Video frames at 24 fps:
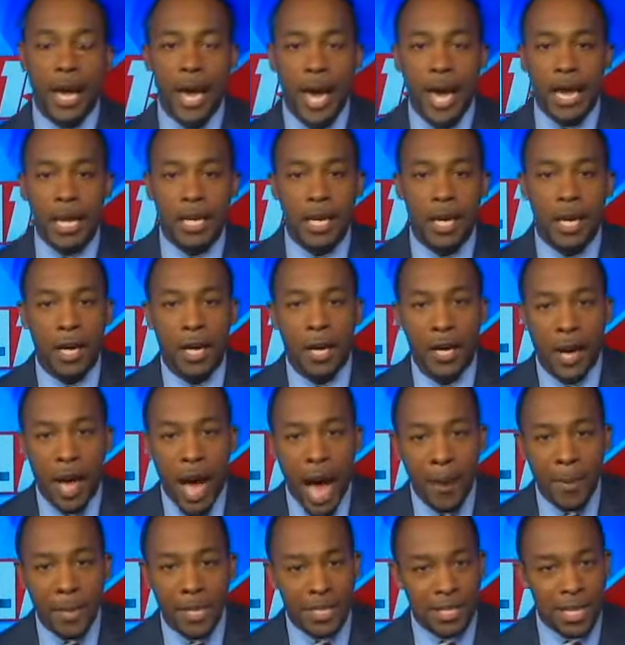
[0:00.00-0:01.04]
and uh,
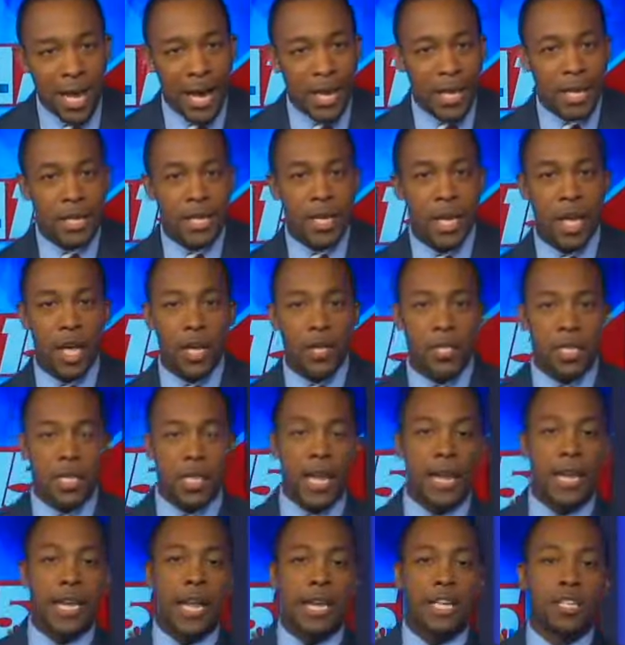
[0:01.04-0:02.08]
I'm excited to
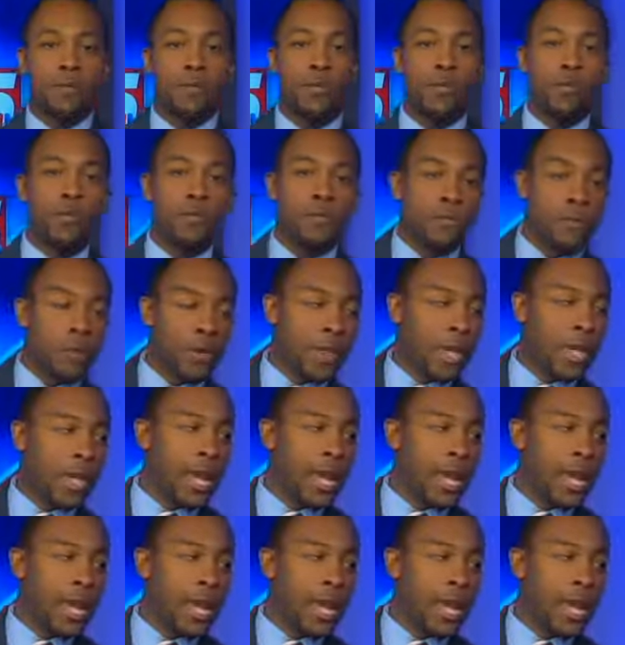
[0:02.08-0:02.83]
that next move, for that